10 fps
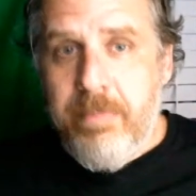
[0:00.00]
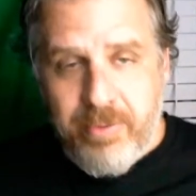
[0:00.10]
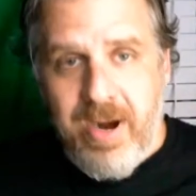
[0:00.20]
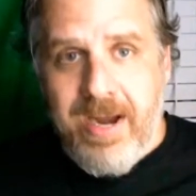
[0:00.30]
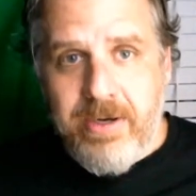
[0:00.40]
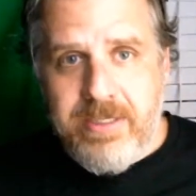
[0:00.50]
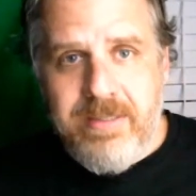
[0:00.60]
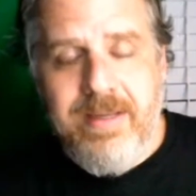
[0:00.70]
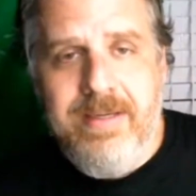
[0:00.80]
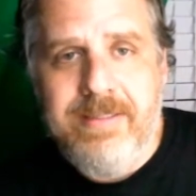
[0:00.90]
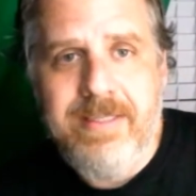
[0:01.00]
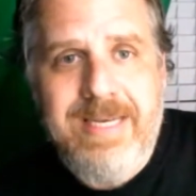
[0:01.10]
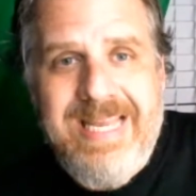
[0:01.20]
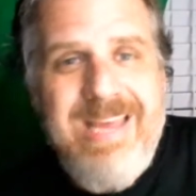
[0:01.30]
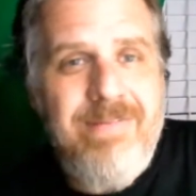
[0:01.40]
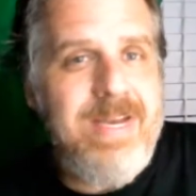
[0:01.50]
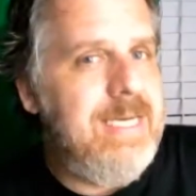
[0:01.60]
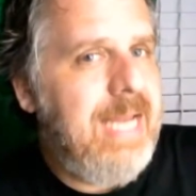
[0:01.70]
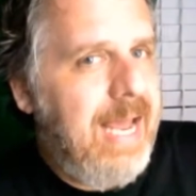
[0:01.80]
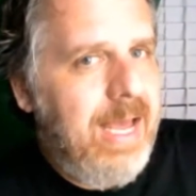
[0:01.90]
prior to this and
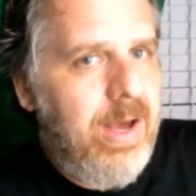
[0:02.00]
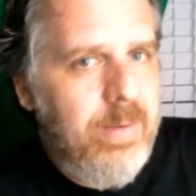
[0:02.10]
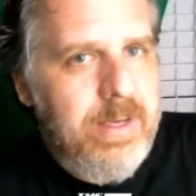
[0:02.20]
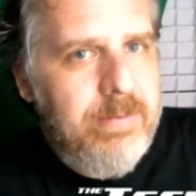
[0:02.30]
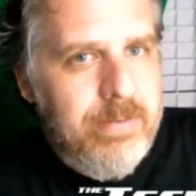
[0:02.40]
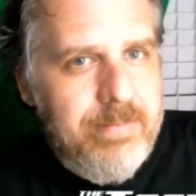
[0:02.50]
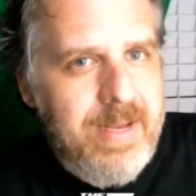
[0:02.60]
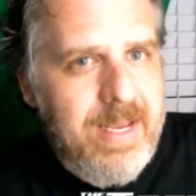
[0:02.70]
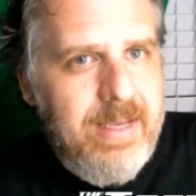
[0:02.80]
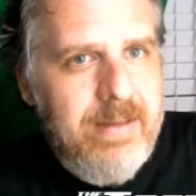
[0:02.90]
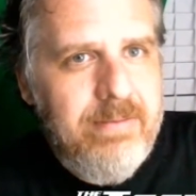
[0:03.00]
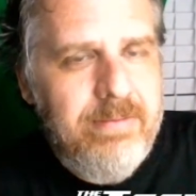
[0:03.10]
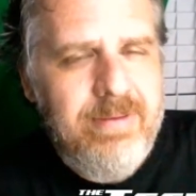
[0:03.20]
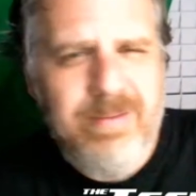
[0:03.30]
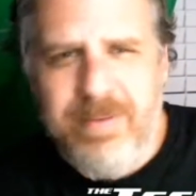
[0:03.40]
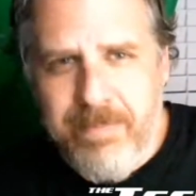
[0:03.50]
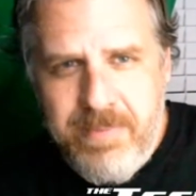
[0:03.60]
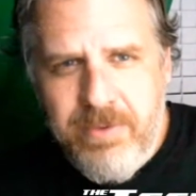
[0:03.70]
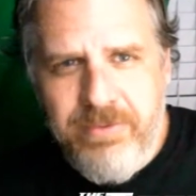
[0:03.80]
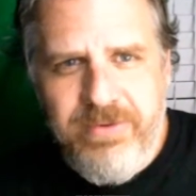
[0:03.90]
even now it remains the, the
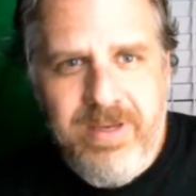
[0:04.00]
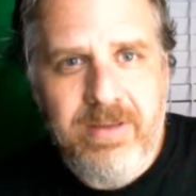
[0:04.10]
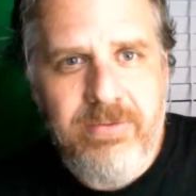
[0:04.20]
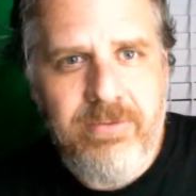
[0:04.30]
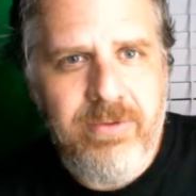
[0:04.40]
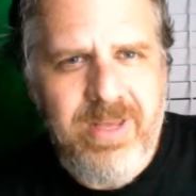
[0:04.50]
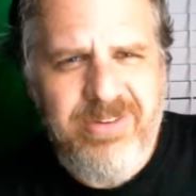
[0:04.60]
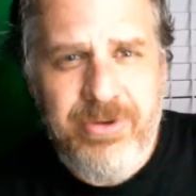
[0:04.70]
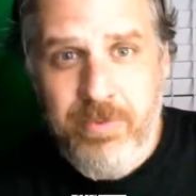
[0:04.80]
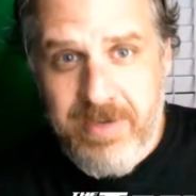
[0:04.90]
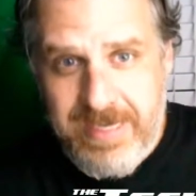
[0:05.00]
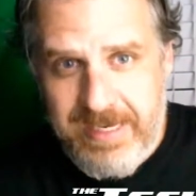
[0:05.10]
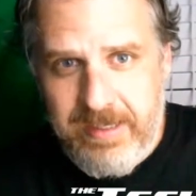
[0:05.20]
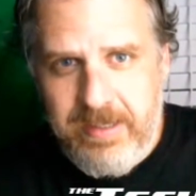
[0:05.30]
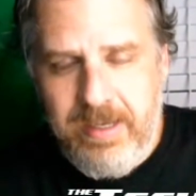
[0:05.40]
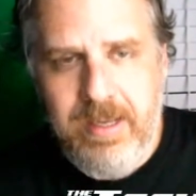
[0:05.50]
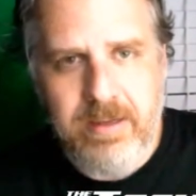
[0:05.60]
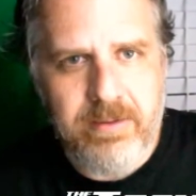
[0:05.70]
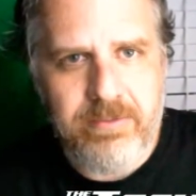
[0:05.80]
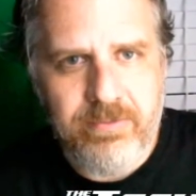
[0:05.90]
music is is unique and
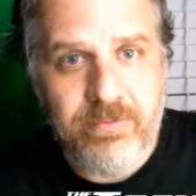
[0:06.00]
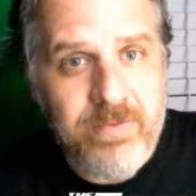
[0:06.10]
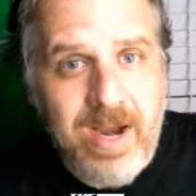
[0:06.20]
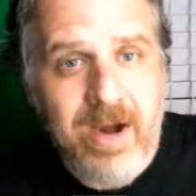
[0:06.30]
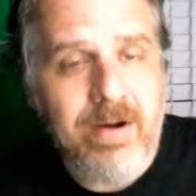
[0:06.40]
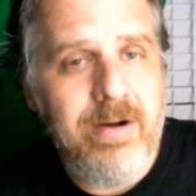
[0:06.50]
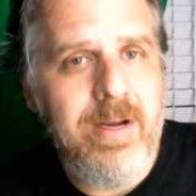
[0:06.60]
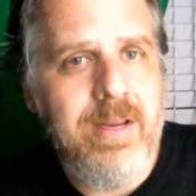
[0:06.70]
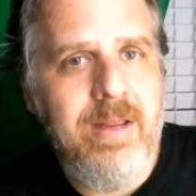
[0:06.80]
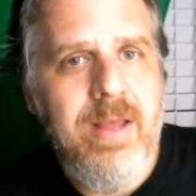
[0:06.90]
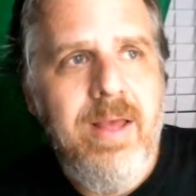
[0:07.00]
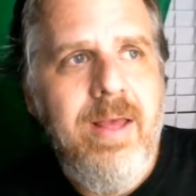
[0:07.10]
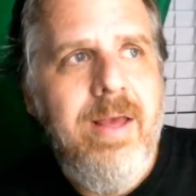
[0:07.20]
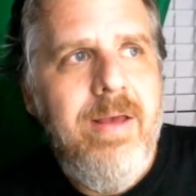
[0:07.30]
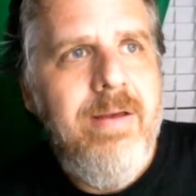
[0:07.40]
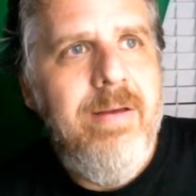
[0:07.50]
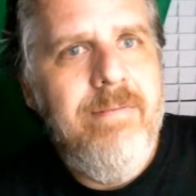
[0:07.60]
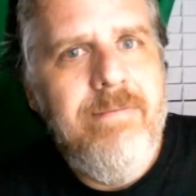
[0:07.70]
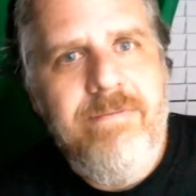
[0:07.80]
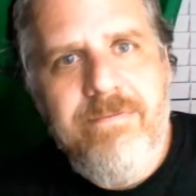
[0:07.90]
it's very
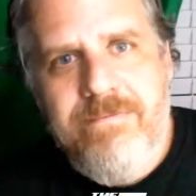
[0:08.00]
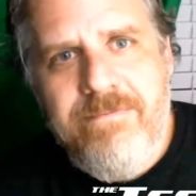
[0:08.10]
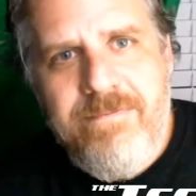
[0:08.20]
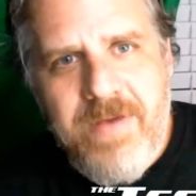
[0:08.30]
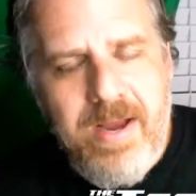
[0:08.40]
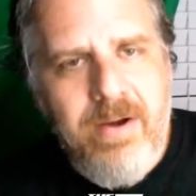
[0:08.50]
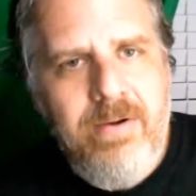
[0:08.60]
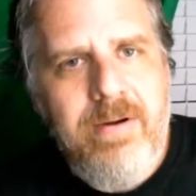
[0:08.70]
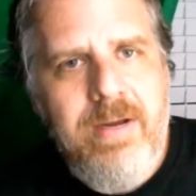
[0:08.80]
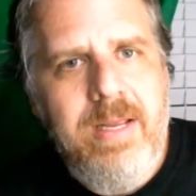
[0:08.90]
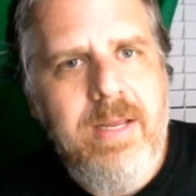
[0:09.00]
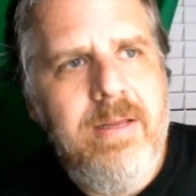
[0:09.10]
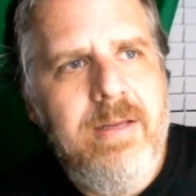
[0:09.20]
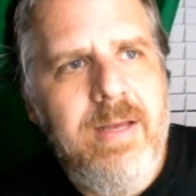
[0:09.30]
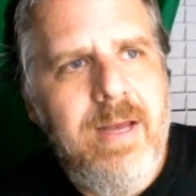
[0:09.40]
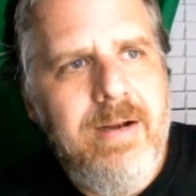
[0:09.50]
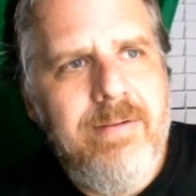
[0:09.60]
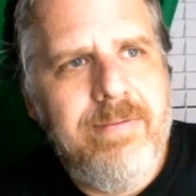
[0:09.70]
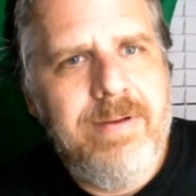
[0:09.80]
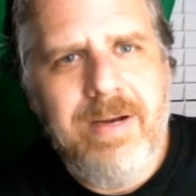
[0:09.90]
very kind
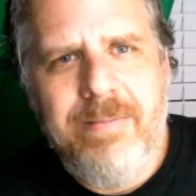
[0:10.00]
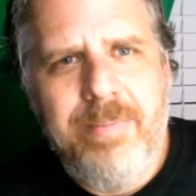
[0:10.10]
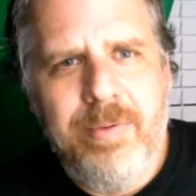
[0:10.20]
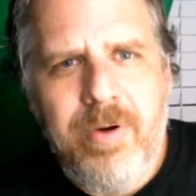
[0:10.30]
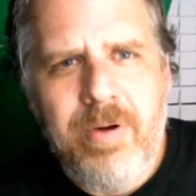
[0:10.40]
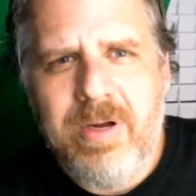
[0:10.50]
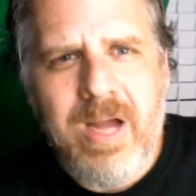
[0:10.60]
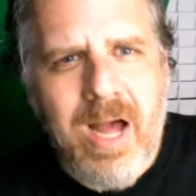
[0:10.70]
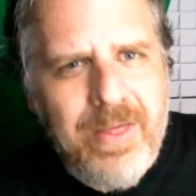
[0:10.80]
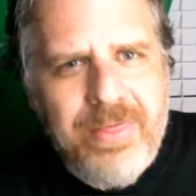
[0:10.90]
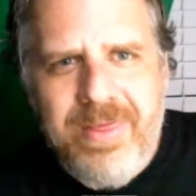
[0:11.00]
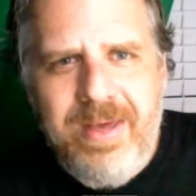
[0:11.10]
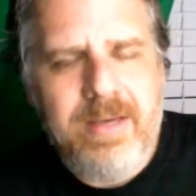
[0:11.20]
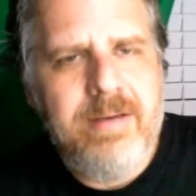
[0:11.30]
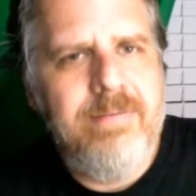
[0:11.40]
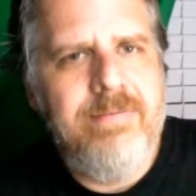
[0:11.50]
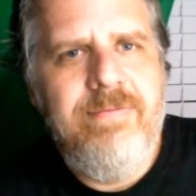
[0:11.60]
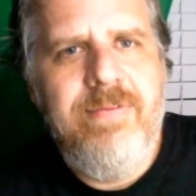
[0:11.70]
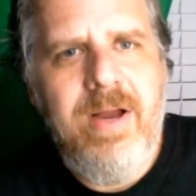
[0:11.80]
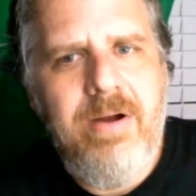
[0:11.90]
of kind of baroque gothic
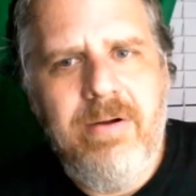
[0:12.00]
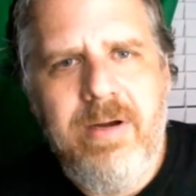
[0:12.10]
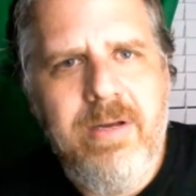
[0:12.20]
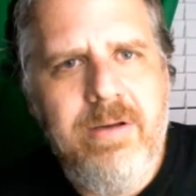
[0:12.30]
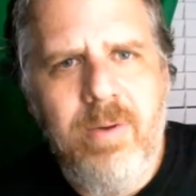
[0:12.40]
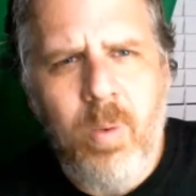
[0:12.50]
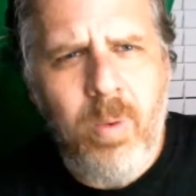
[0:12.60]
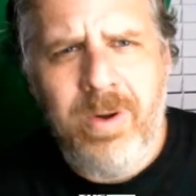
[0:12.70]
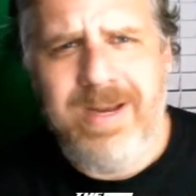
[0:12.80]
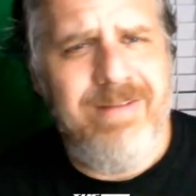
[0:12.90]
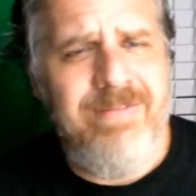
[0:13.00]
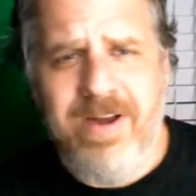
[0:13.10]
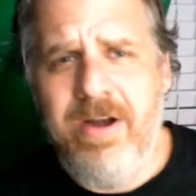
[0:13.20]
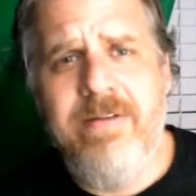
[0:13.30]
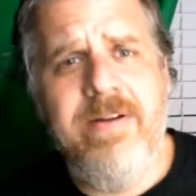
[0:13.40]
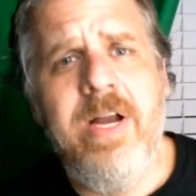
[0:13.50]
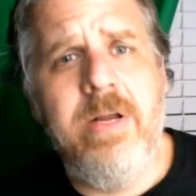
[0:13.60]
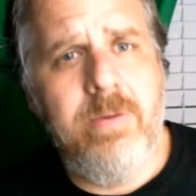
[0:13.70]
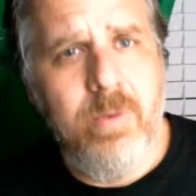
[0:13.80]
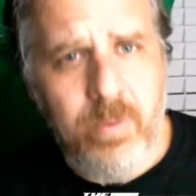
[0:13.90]
very organy very
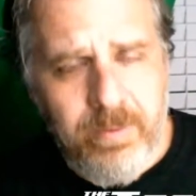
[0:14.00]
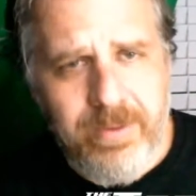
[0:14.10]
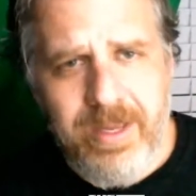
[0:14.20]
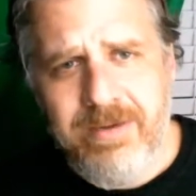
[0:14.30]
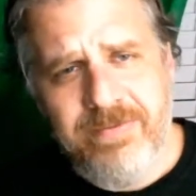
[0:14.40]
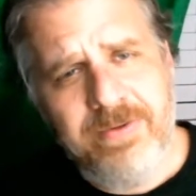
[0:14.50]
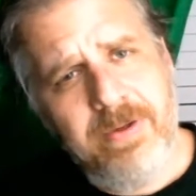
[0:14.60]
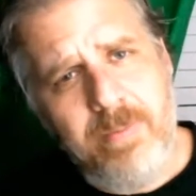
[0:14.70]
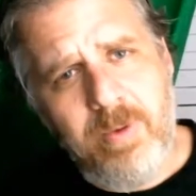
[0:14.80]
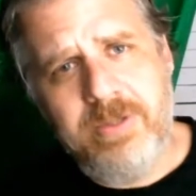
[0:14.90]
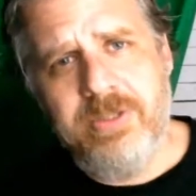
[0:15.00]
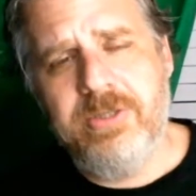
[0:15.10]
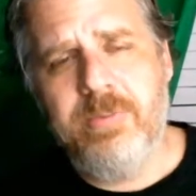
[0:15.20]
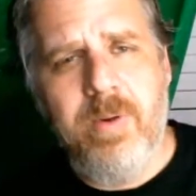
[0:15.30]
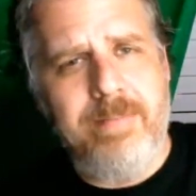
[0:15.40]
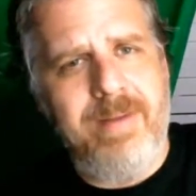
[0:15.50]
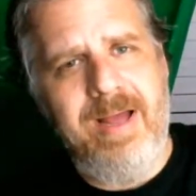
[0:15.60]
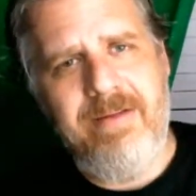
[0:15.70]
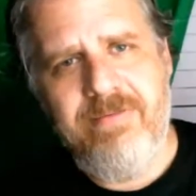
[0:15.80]
very cool and Fillmore is just one of my